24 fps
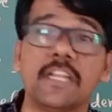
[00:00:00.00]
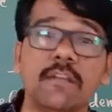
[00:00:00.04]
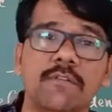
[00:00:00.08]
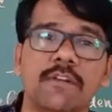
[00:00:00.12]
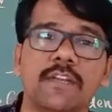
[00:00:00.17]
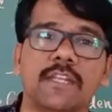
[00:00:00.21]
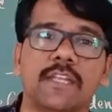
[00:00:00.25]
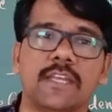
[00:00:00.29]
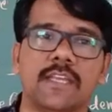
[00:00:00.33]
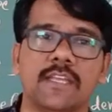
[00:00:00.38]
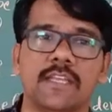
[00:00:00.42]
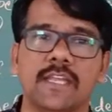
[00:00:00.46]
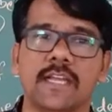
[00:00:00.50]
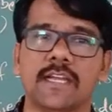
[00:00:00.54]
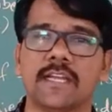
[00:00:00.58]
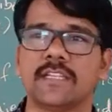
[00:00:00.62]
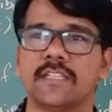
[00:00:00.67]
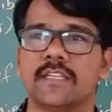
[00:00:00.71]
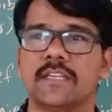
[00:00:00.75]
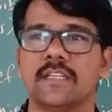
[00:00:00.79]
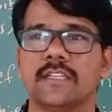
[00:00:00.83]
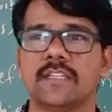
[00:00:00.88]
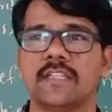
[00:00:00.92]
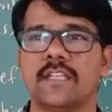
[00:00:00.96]
illavarige,
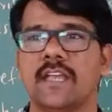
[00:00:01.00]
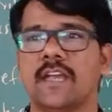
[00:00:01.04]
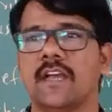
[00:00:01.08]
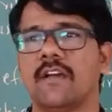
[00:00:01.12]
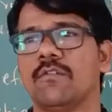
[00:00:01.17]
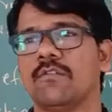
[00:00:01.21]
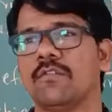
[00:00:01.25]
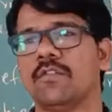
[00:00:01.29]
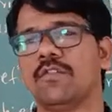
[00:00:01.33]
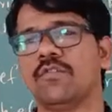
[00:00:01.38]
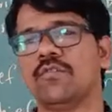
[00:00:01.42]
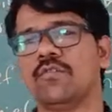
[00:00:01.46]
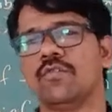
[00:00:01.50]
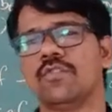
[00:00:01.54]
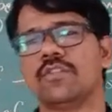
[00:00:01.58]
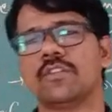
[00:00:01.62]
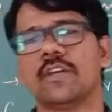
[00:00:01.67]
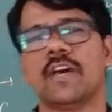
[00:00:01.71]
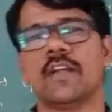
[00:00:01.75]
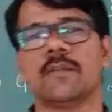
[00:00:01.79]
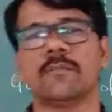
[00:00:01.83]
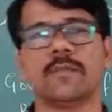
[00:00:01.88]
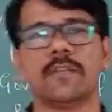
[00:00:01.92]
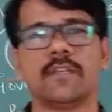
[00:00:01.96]
yakandre they have huge
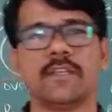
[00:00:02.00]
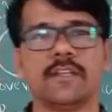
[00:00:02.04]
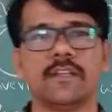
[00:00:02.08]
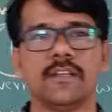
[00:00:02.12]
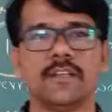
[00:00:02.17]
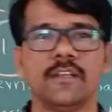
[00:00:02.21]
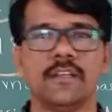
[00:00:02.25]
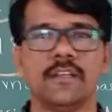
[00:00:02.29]
army,